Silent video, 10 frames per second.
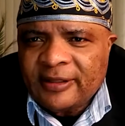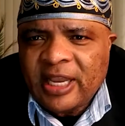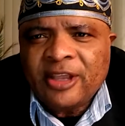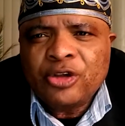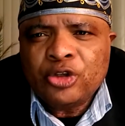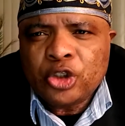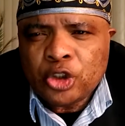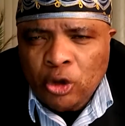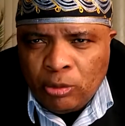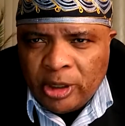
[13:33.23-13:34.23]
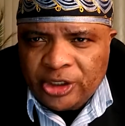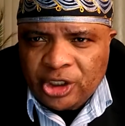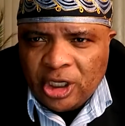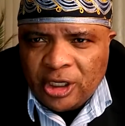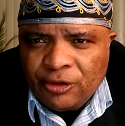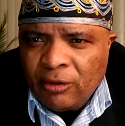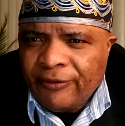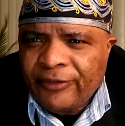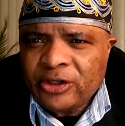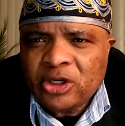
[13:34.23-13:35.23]
Thank you so much. You
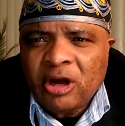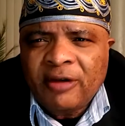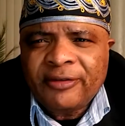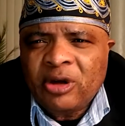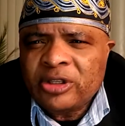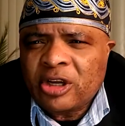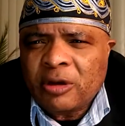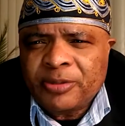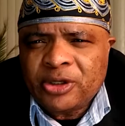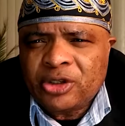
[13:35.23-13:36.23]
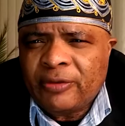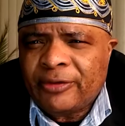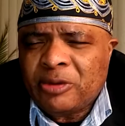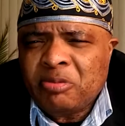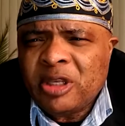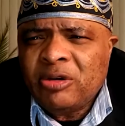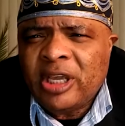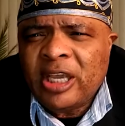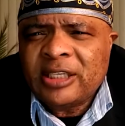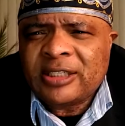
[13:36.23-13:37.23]
fought off all the competition from the
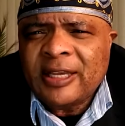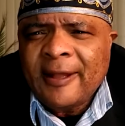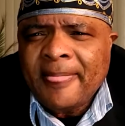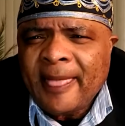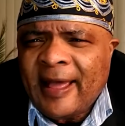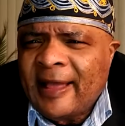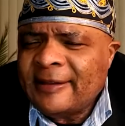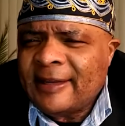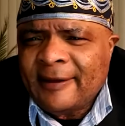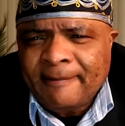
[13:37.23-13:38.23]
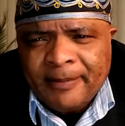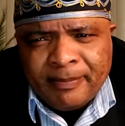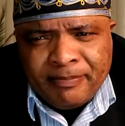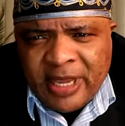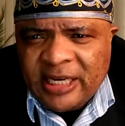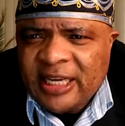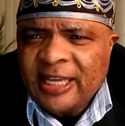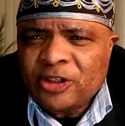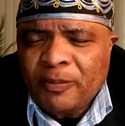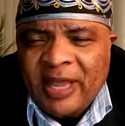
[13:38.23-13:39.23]
Middle East and made
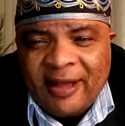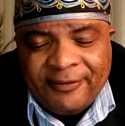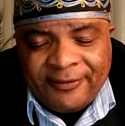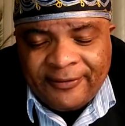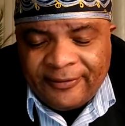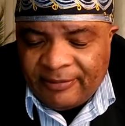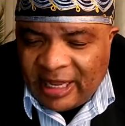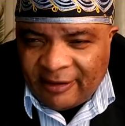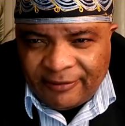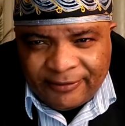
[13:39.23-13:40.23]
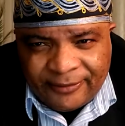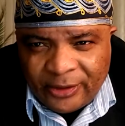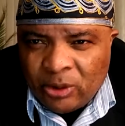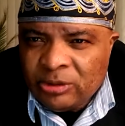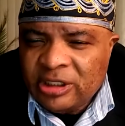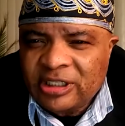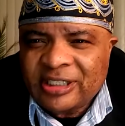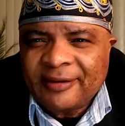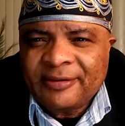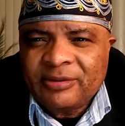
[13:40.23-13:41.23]
Ethiopia. I've flown the
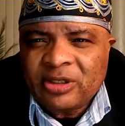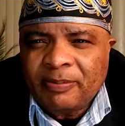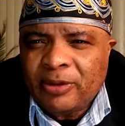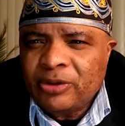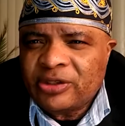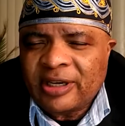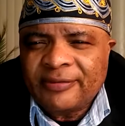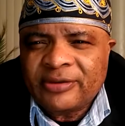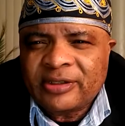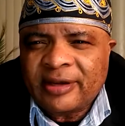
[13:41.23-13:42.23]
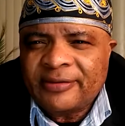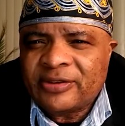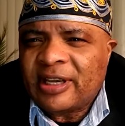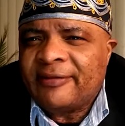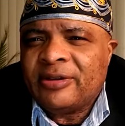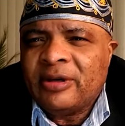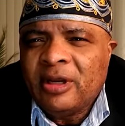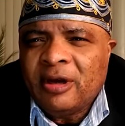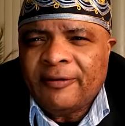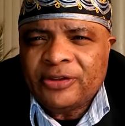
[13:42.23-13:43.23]
Boeing 777
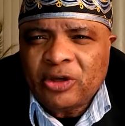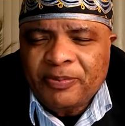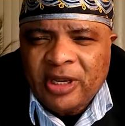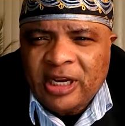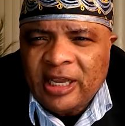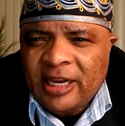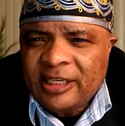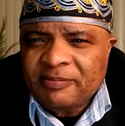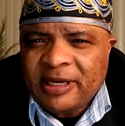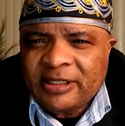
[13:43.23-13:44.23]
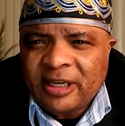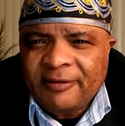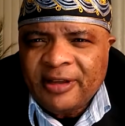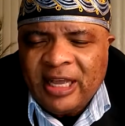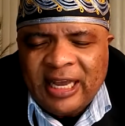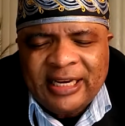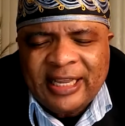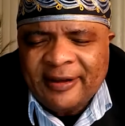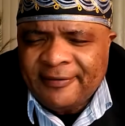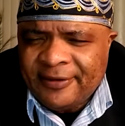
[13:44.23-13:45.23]
of Ethiopian Airlines myself, and I
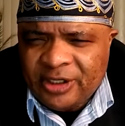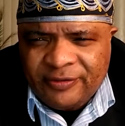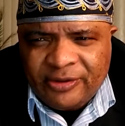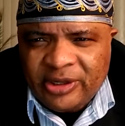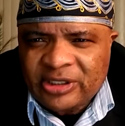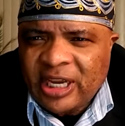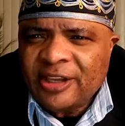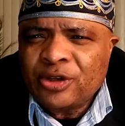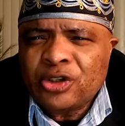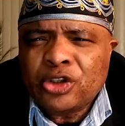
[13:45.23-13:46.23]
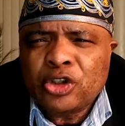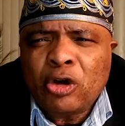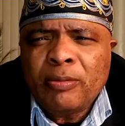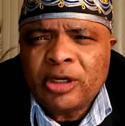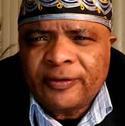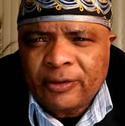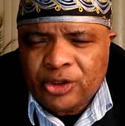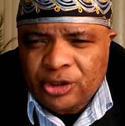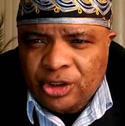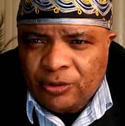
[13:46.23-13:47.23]
can vouch for it. Thank you so much for
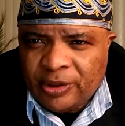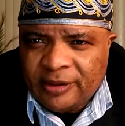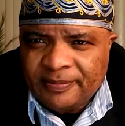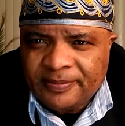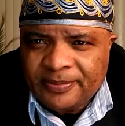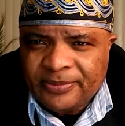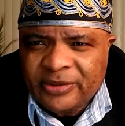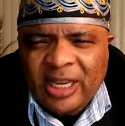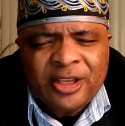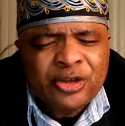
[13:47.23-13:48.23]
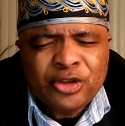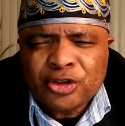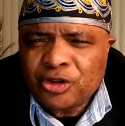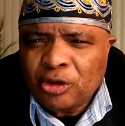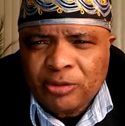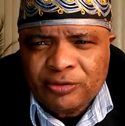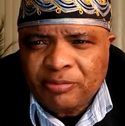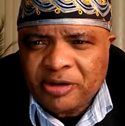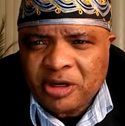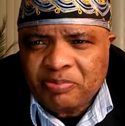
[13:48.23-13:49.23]
what you're doing. Thank you so much for
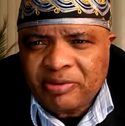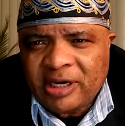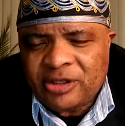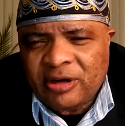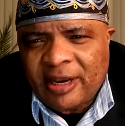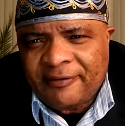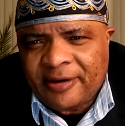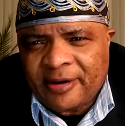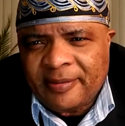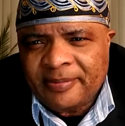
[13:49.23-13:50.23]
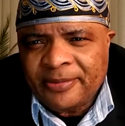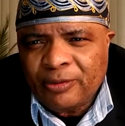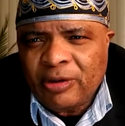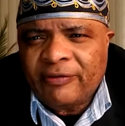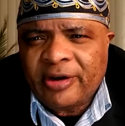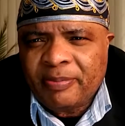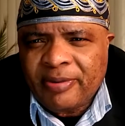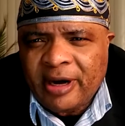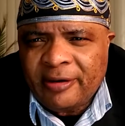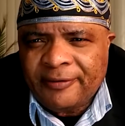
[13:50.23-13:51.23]
bringing pride to Africa. We are very
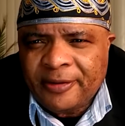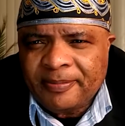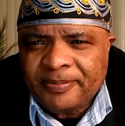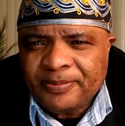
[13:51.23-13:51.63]
proud of you.